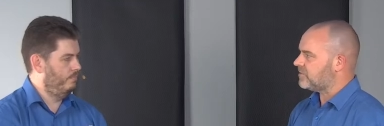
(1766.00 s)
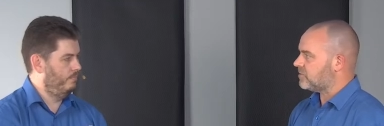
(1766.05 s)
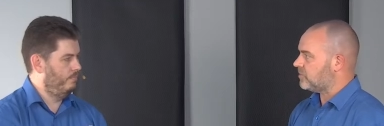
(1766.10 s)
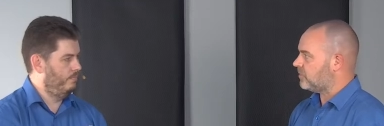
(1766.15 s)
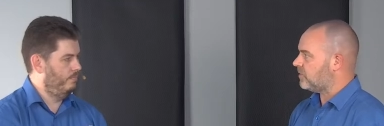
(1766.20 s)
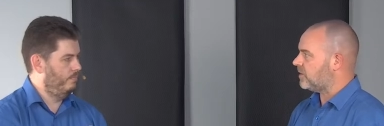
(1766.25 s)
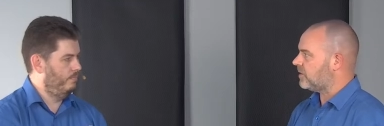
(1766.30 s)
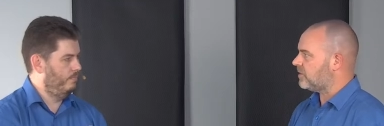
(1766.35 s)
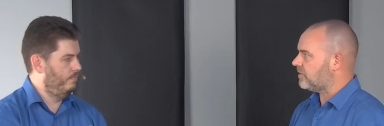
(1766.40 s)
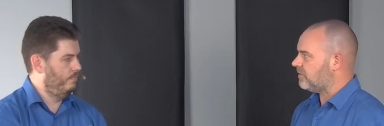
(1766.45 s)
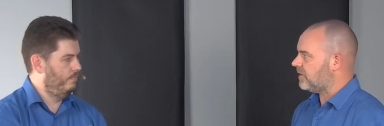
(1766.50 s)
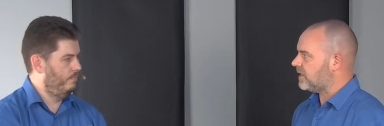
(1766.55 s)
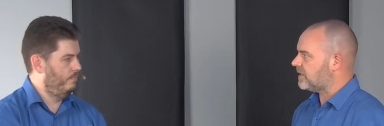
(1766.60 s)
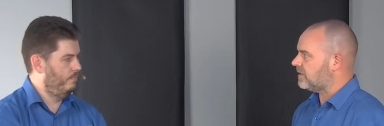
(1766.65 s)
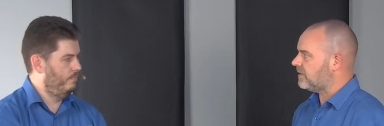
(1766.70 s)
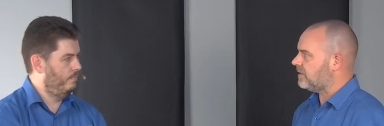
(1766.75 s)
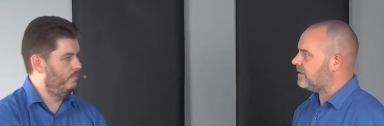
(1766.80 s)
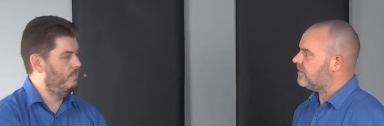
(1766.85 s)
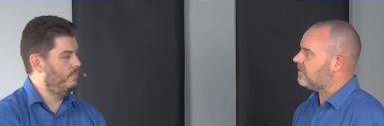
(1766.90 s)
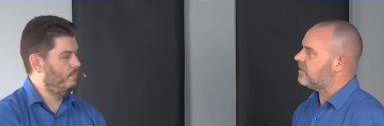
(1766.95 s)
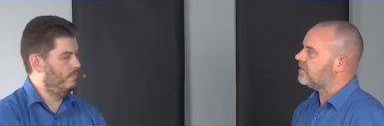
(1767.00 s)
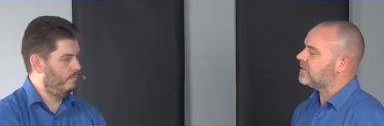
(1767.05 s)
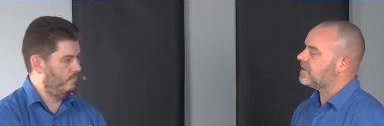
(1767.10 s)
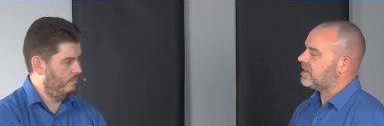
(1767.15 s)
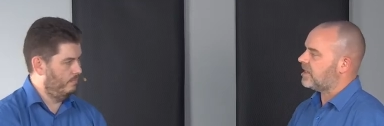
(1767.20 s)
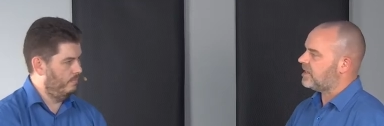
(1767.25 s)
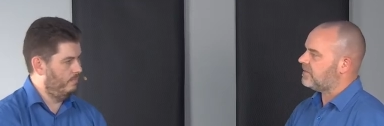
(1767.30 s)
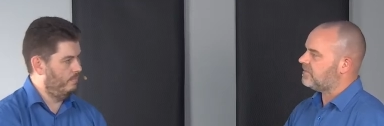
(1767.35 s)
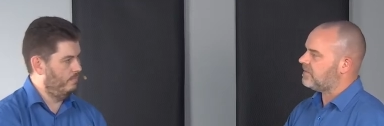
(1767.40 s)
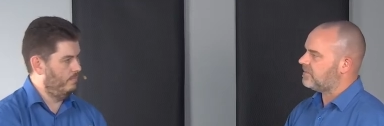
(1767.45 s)
Speaker 1: to work correctly on
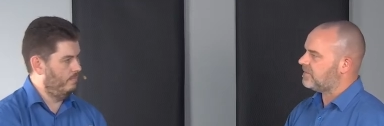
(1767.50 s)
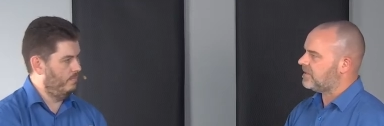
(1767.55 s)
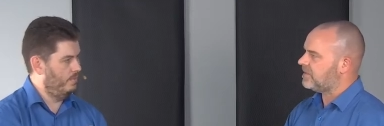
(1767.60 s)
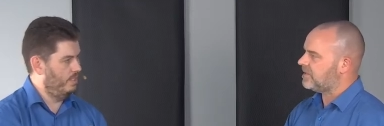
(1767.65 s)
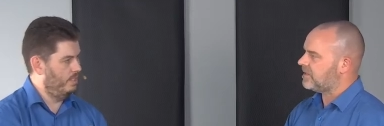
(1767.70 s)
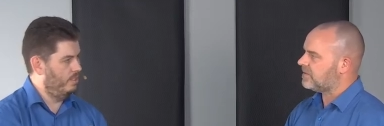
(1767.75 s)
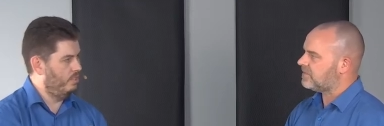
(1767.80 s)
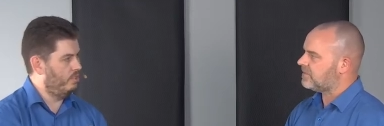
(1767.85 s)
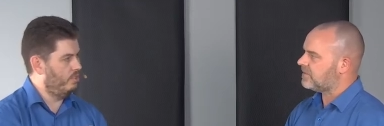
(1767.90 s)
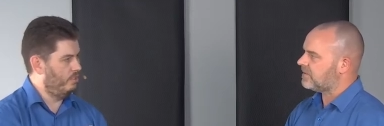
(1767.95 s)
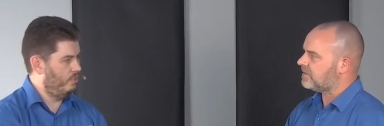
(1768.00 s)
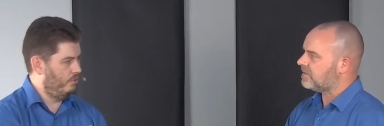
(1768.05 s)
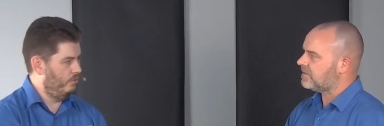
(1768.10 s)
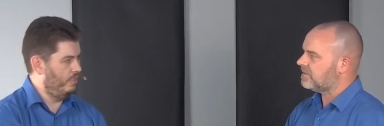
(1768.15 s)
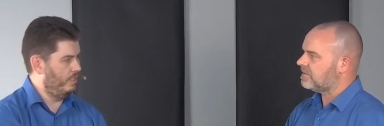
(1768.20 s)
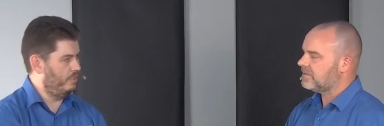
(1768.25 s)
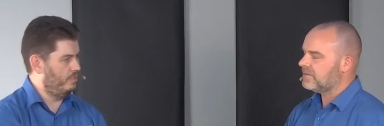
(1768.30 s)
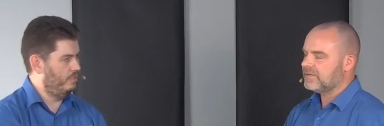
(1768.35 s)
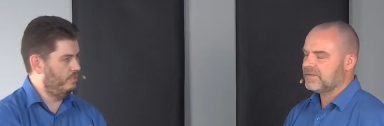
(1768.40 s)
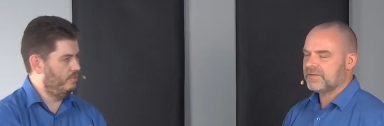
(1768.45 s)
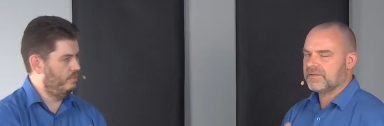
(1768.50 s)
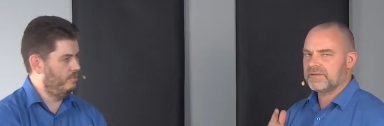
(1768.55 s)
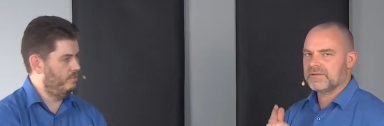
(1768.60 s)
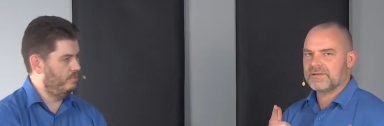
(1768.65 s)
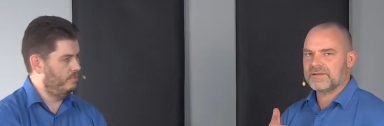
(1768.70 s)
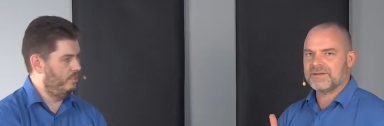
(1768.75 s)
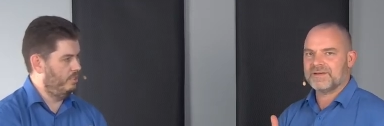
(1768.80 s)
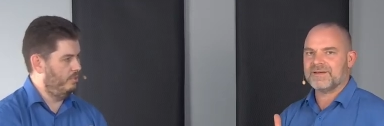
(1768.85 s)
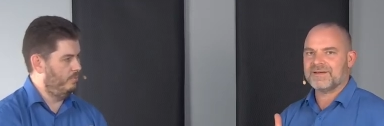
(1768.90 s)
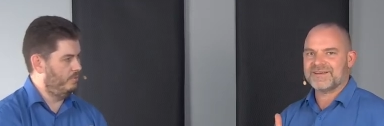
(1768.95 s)
an AVB network. Correct.
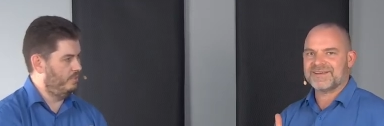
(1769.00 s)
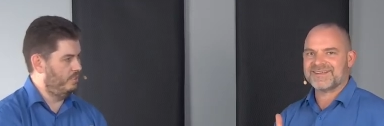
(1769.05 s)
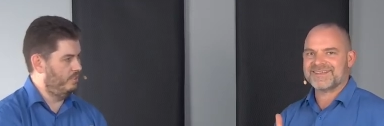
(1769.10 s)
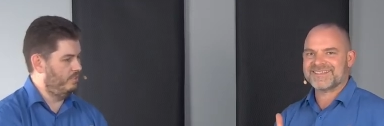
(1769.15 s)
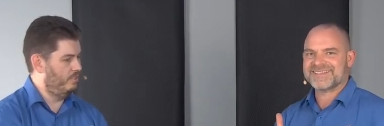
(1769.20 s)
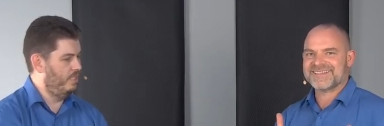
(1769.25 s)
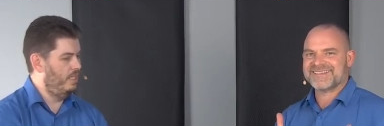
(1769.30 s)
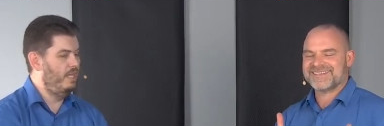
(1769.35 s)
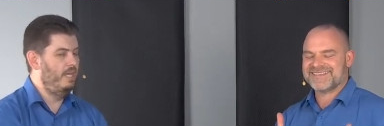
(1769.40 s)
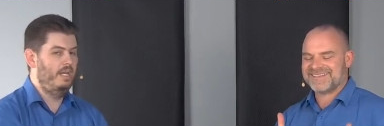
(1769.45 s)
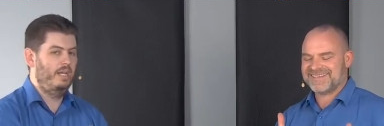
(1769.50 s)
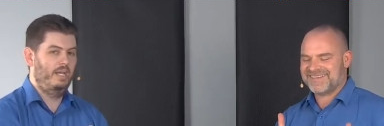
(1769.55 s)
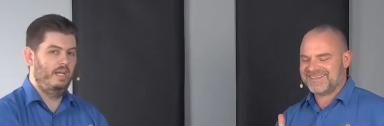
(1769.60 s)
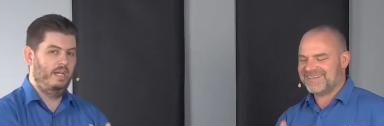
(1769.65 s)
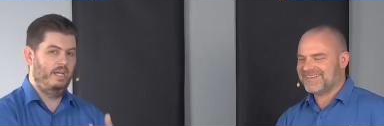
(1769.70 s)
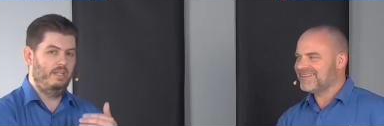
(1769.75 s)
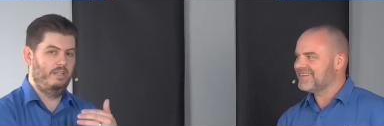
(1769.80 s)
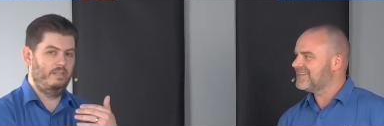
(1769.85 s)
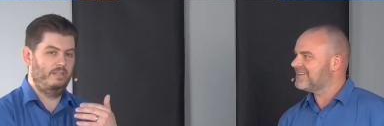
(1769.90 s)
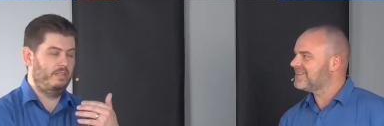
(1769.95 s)
100%. And